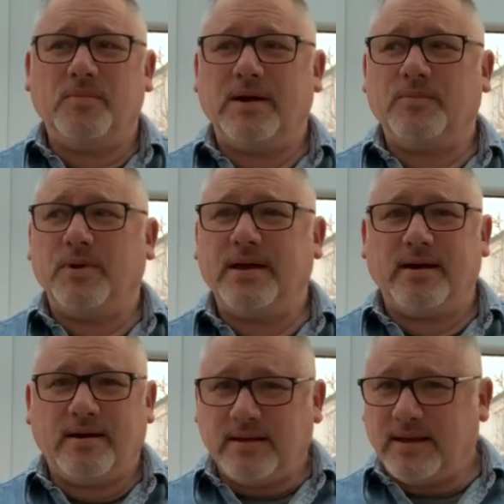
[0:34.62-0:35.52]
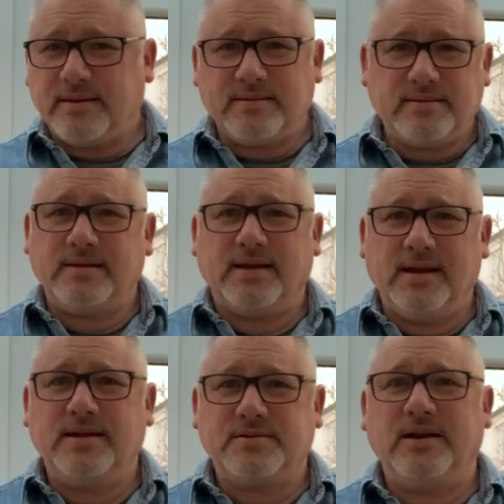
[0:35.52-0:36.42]
when we are
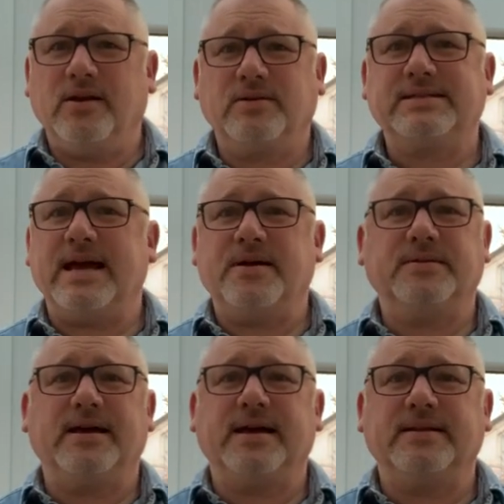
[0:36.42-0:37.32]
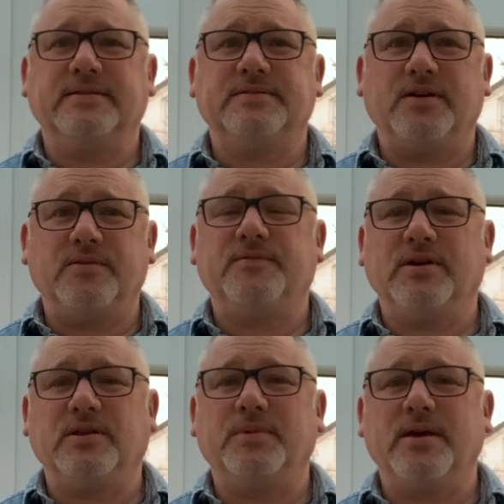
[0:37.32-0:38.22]
literally locked down and don't
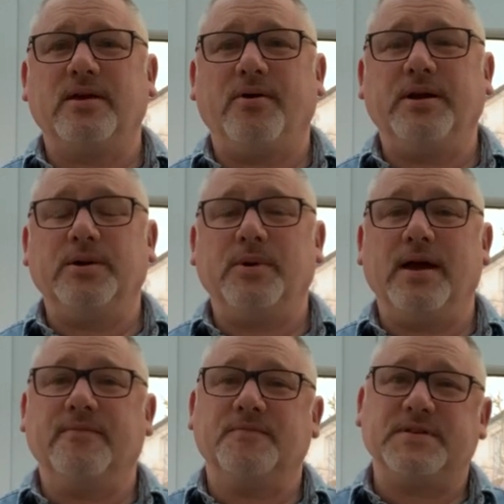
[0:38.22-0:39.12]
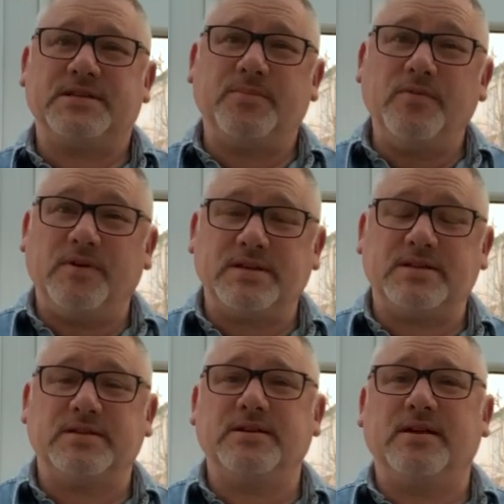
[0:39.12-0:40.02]
feel that we can go anywhere. And for some of us,
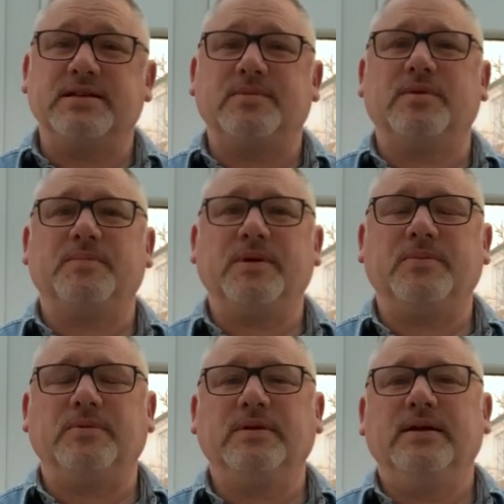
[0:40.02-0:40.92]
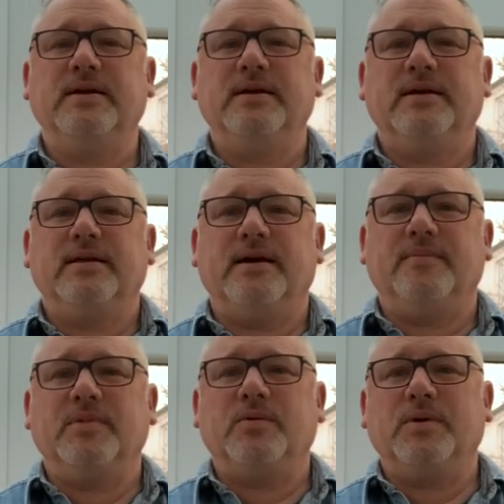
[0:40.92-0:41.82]
and certainly some of the people
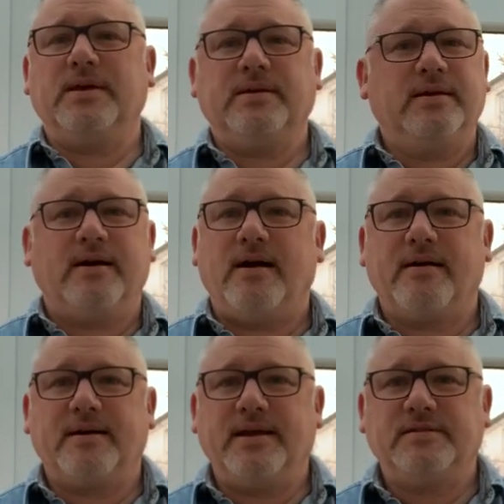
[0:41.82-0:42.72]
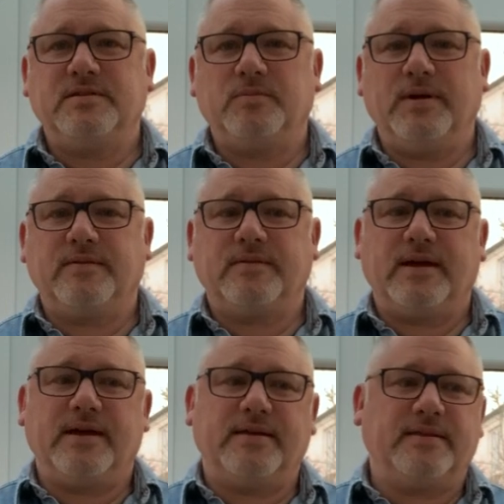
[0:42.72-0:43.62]
that we are connected with,
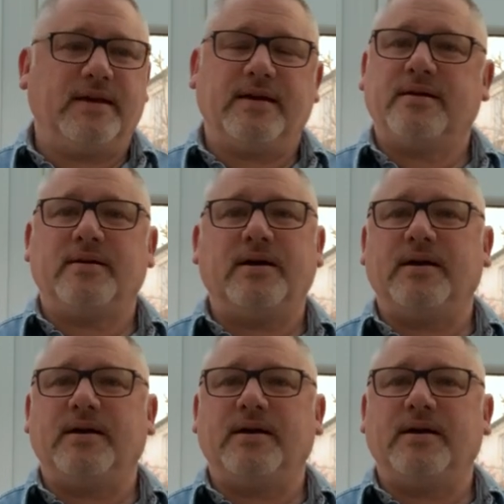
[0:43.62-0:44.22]
their